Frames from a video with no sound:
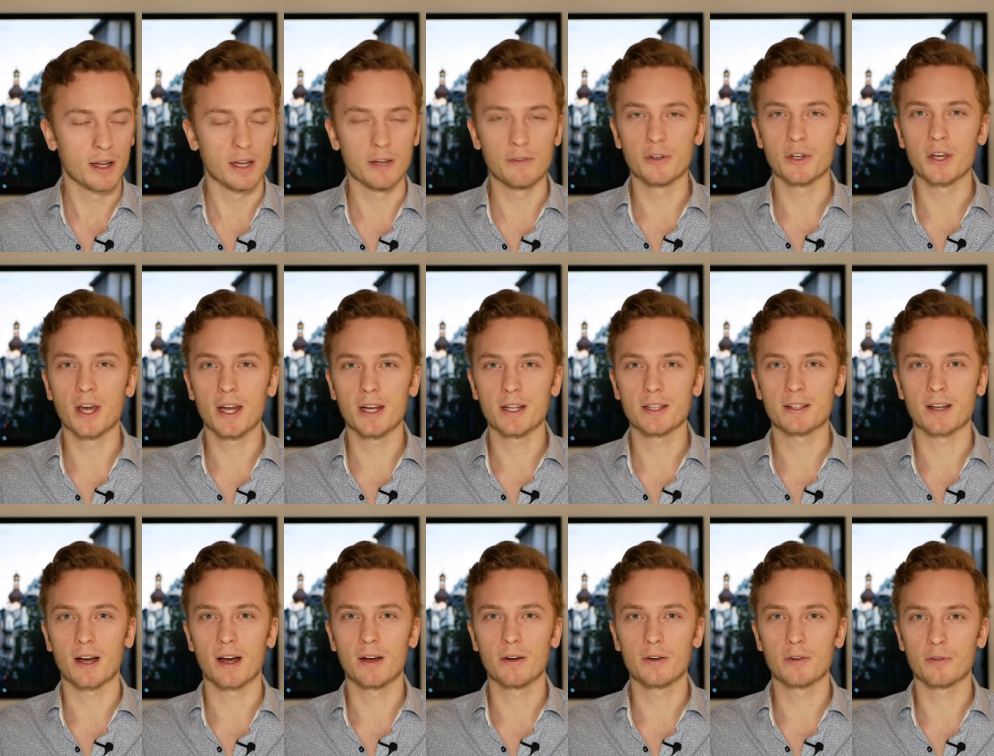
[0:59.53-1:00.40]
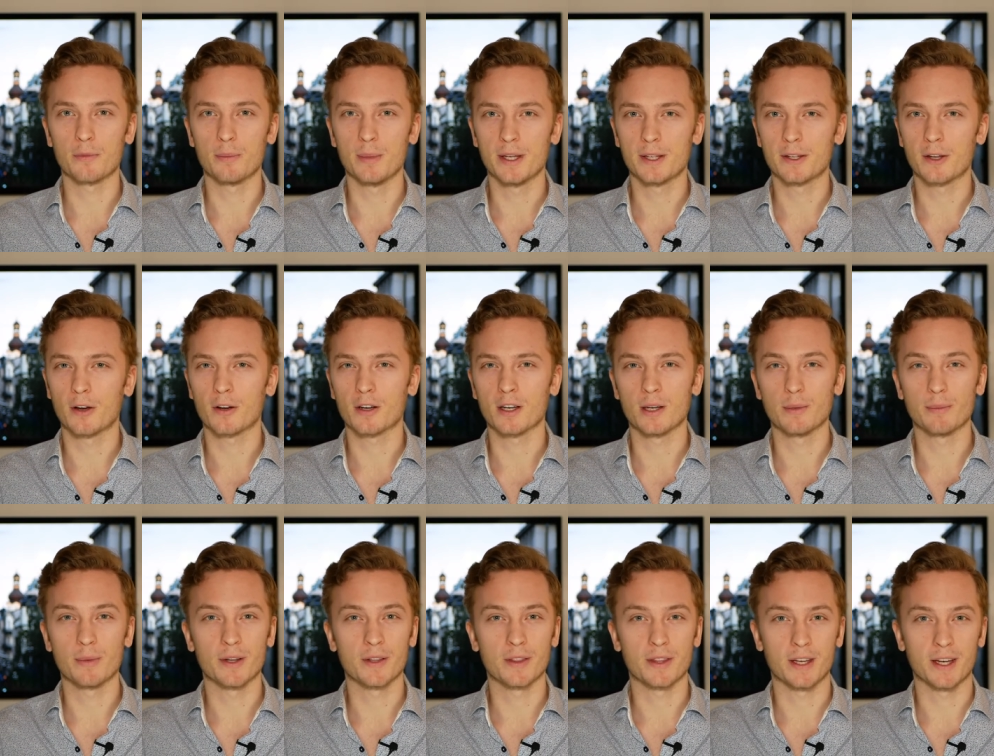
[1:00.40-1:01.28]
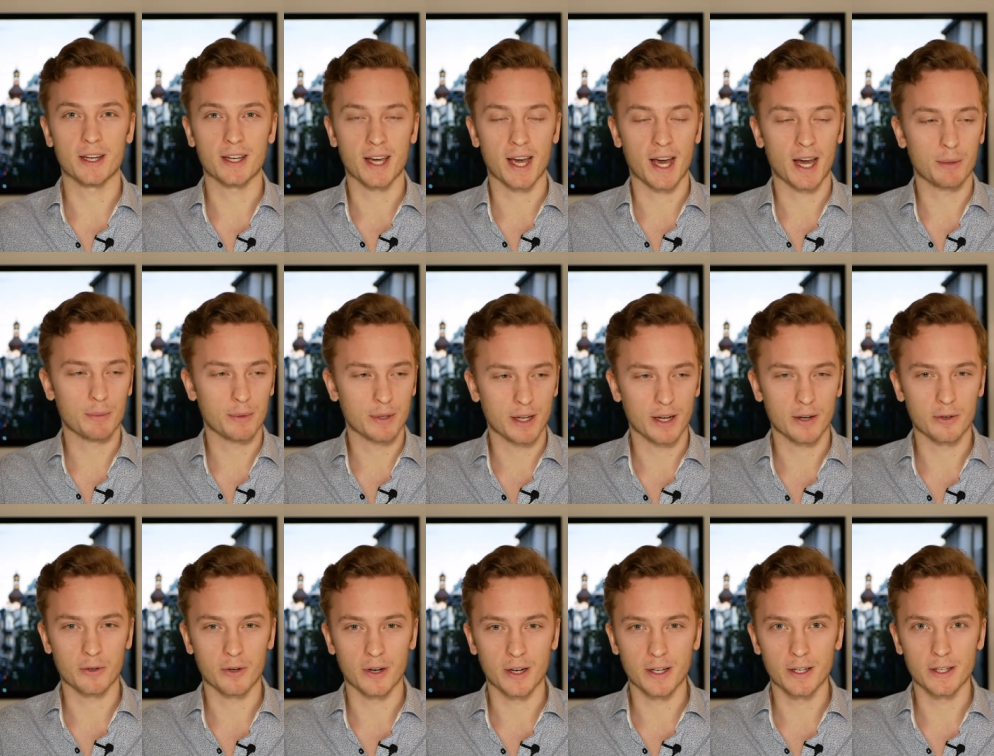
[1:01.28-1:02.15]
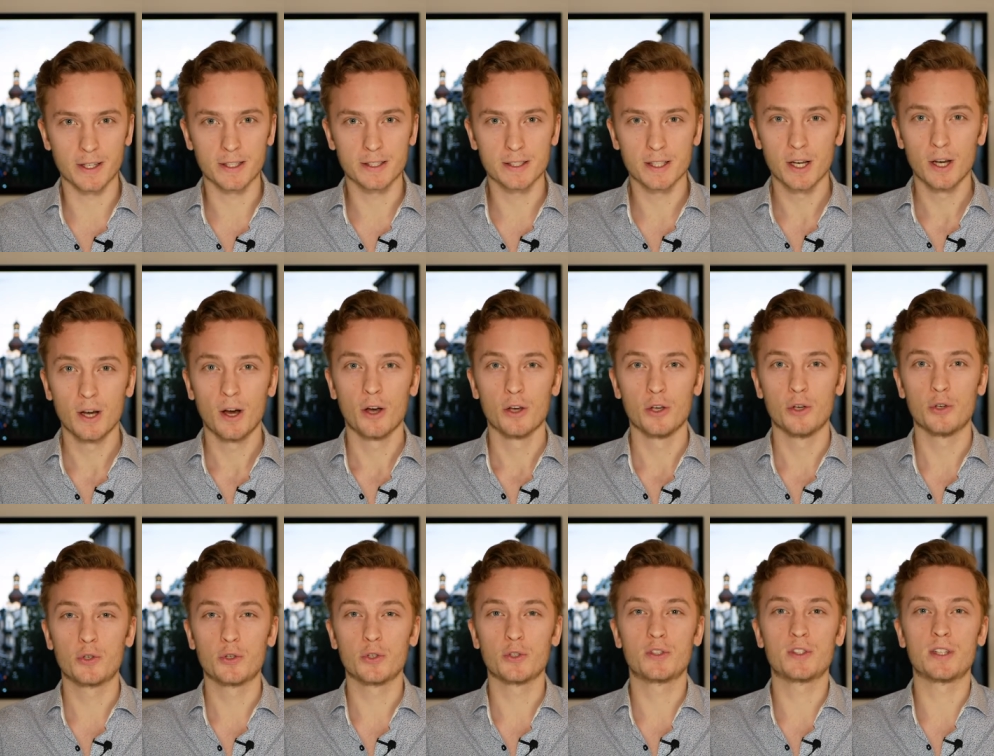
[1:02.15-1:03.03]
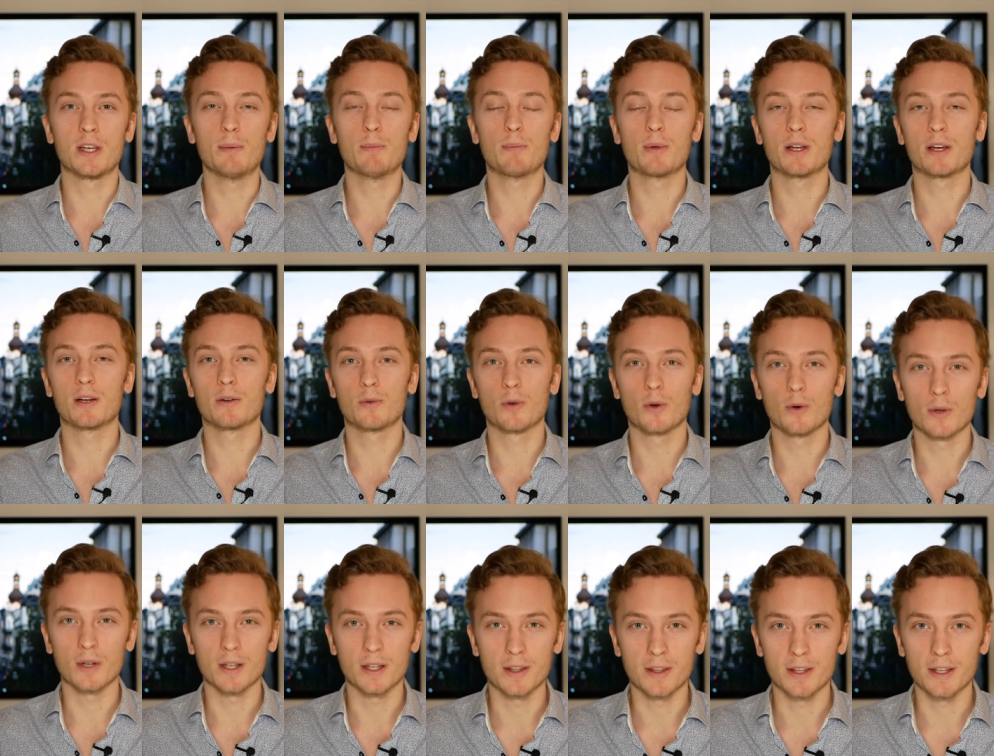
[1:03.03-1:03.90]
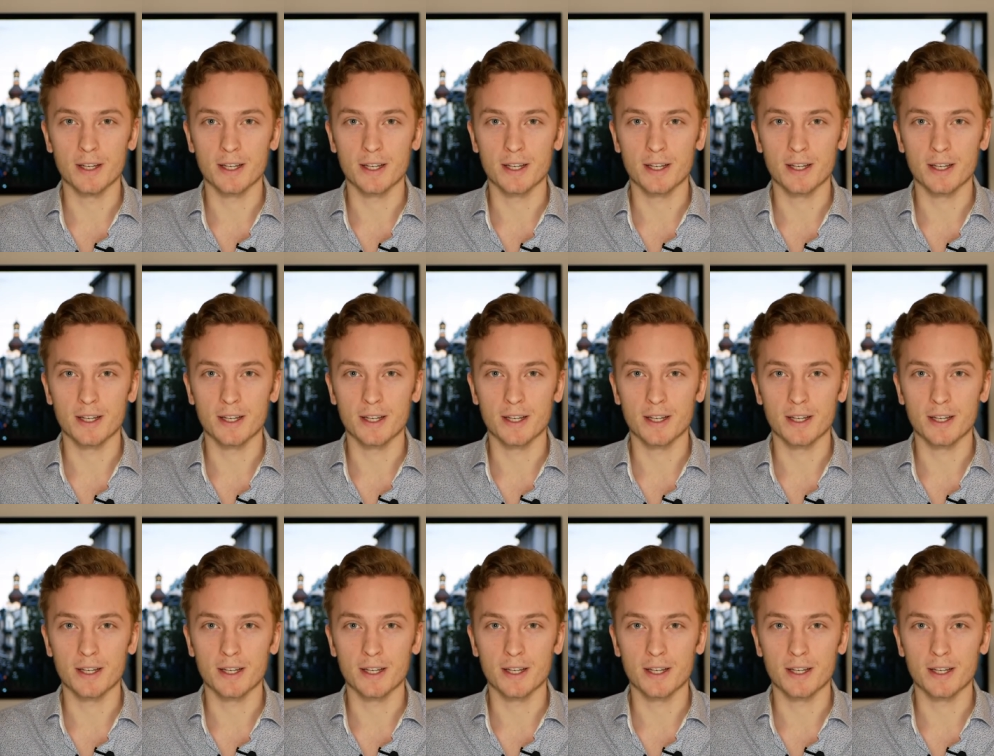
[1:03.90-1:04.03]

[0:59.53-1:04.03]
And if you're getting tired of me talking about the Academy and how great it is, you should simply enroll in